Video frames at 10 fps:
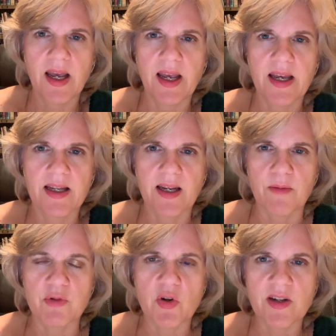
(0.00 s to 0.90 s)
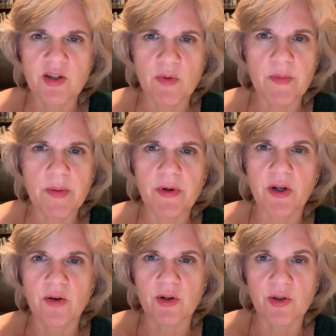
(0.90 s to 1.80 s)
And I'm trying to remember to
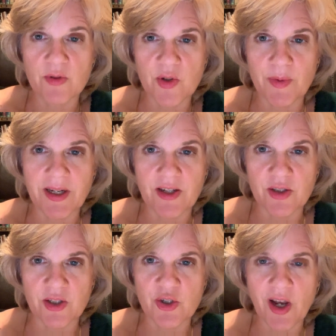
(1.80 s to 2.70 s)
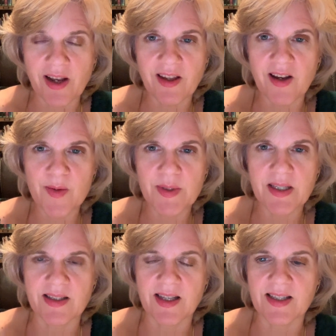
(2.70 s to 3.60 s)
go to YouTube and actually check the comments,
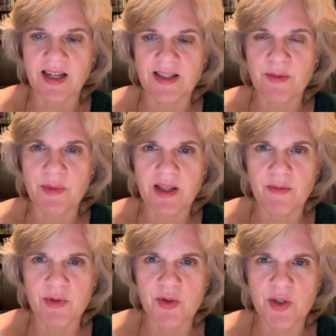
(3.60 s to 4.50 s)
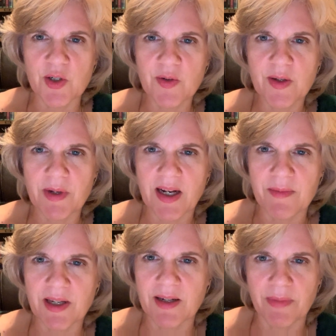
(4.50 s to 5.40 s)
because that's not something I'm used to doing, but I am
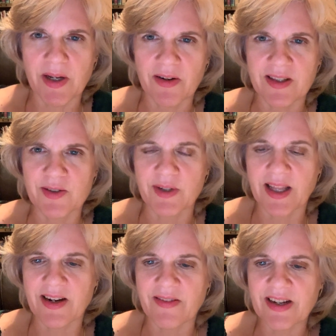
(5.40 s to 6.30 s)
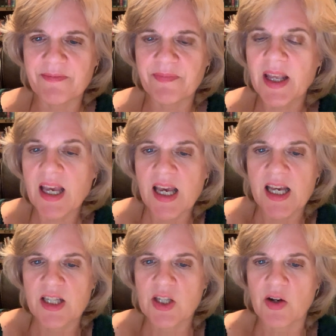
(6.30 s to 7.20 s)
getting better at doing that, all right?
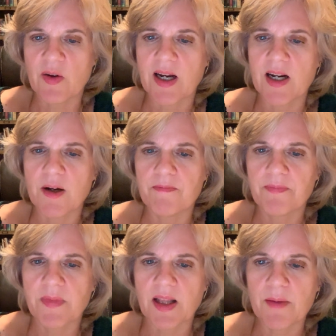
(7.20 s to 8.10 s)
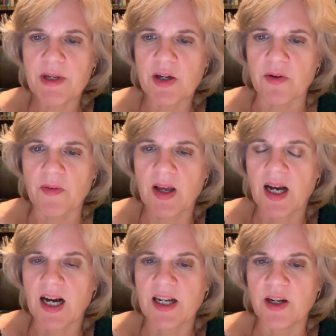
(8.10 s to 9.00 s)
So let me know.
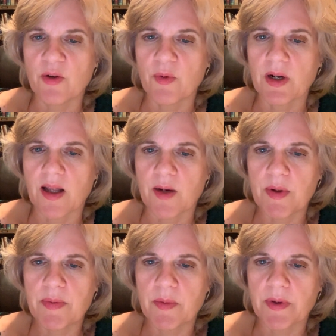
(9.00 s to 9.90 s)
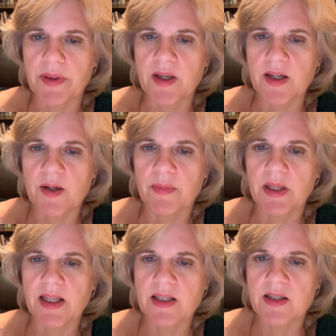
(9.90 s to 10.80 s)
I know what a lot of people will think, but
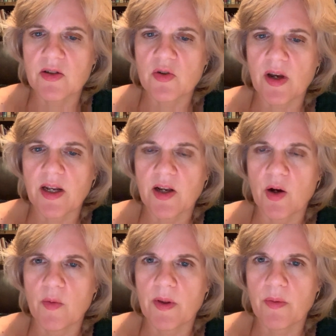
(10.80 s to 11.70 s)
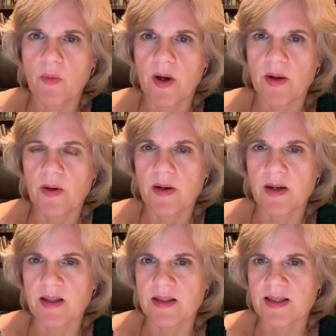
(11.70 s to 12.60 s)
let's try to go with what
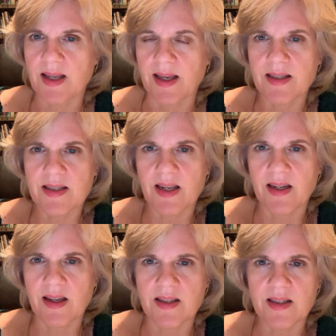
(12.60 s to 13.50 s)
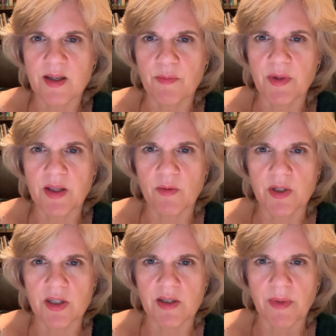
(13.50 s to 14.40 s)
it says and not something that we
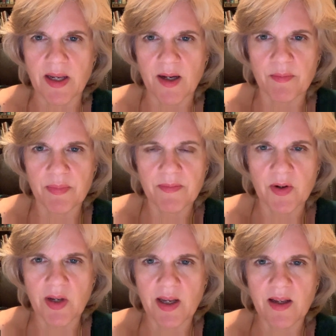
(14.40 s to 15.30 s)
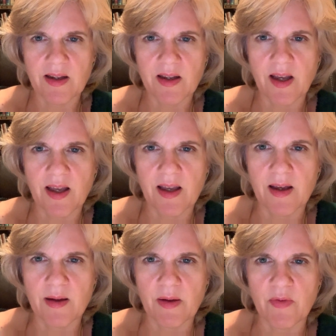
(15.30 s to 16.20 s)
just make up, okay?
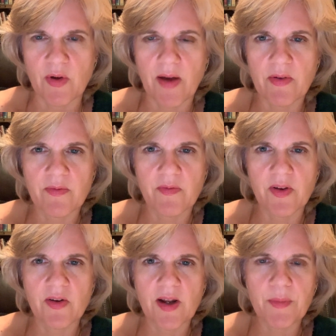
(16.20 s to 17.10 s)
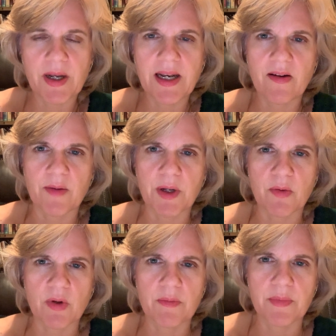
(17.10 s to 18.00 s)
If you haven't figured out by now, I'm not
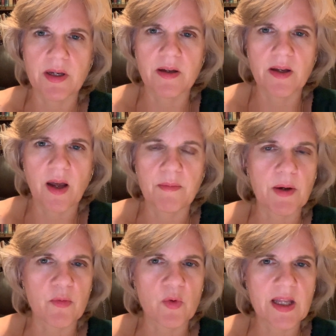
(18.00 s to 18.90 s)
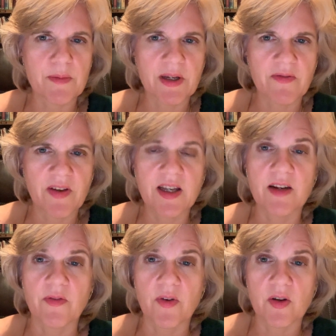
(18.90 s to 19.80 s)
really a big fan
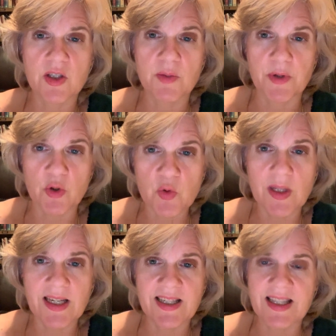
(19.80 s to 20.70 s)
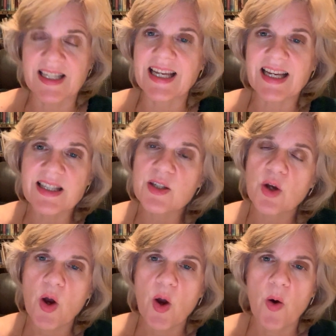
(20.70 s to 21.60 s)
of spiritualizing the text
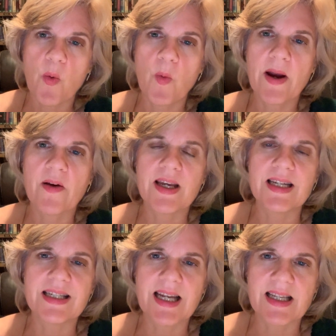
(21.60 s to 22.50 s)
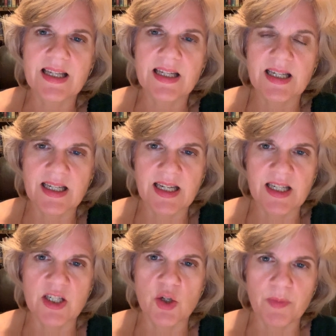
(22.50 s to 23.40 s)
where it doesn't
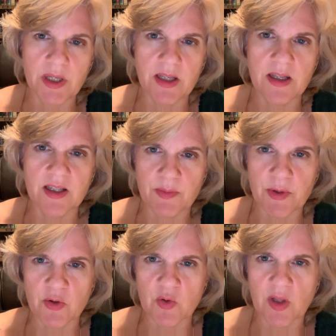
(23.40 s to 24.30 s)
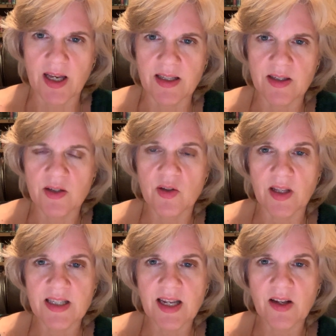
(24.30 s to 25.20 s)
need to be spiritualized. So
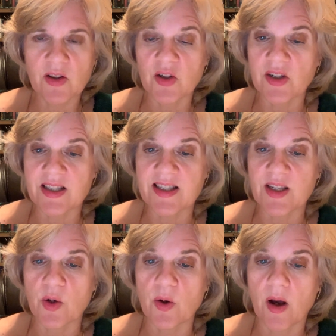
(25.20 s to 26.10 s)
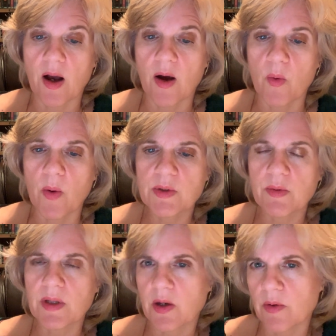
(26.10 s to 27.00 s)
let's take a look and see what was
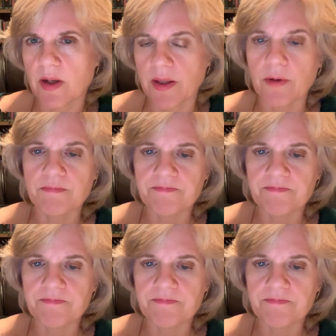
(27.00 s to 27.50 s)
really going on there.